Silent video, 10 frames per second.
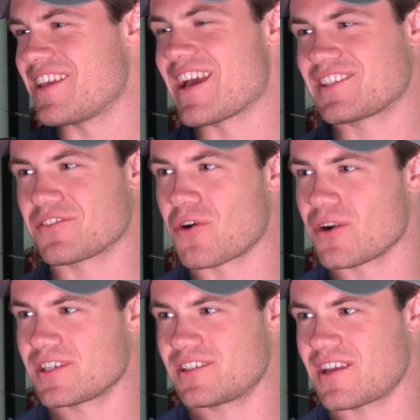Yes, of
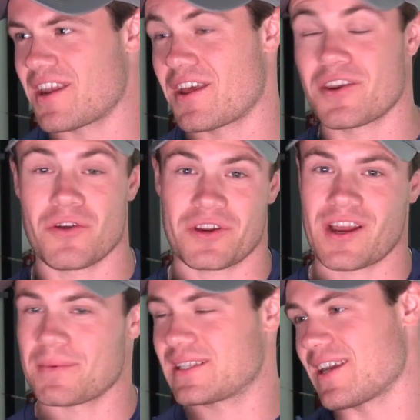course. And I know they're
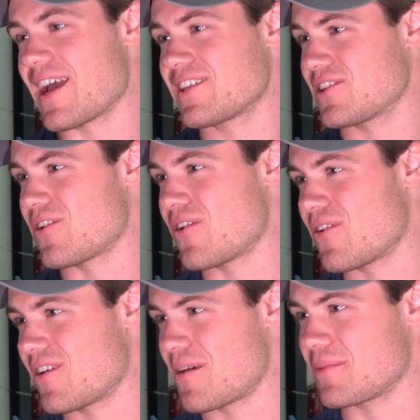coming tonight,
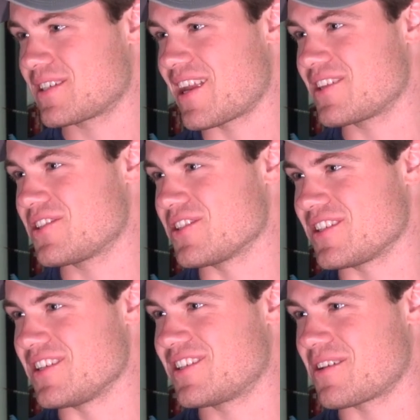so I'm excited to
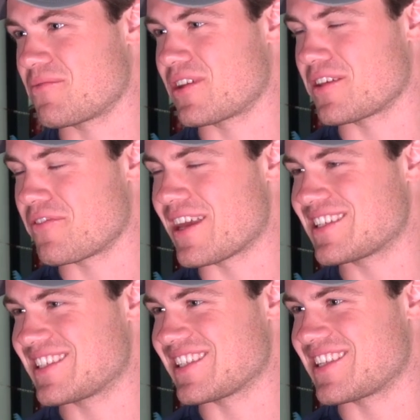see some friendly
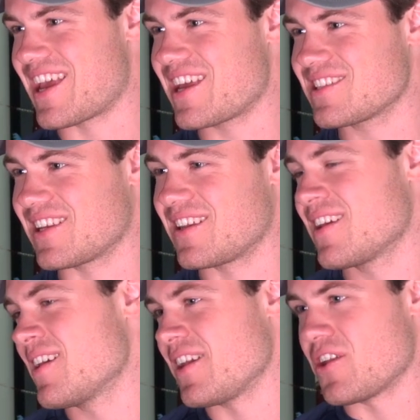faces in the stands. And,
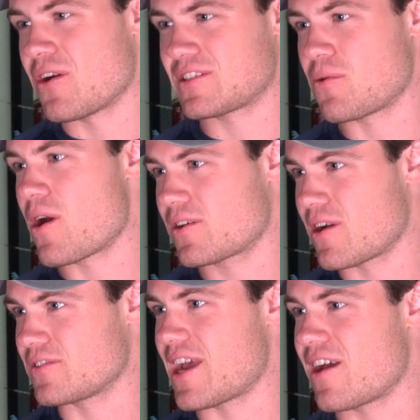you know, as I walk
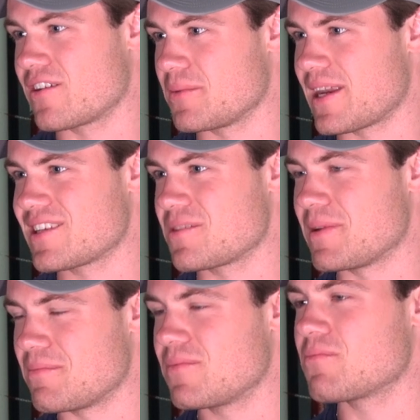around town, it'll be nice to
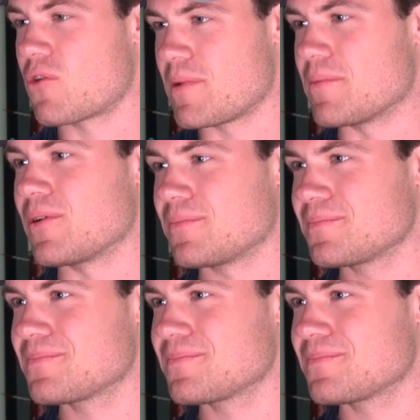meet more people.